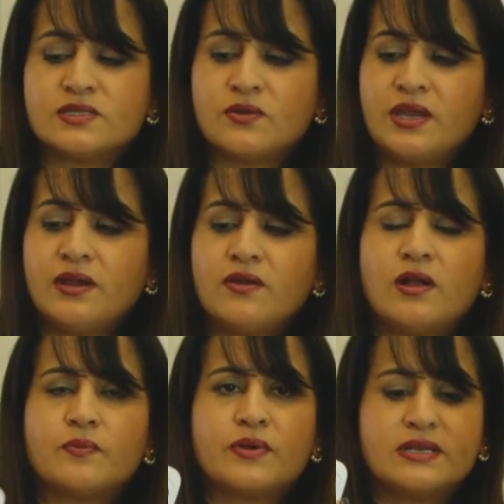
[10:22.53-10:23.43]
So here
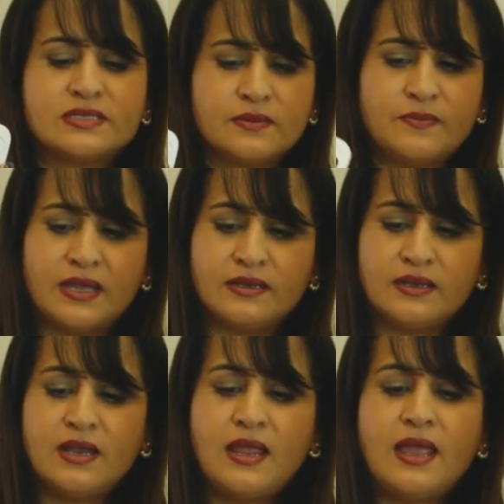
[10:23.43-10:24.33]
I'll press the
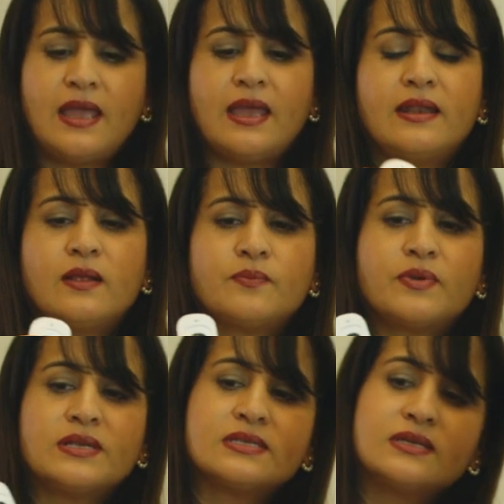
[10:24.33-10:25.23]
button, and I'll
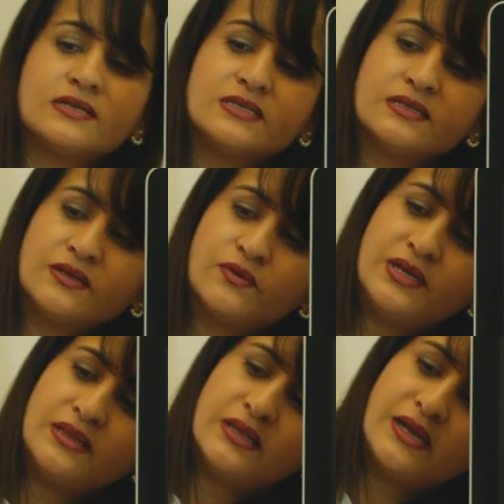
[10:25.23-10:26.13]
press it until the green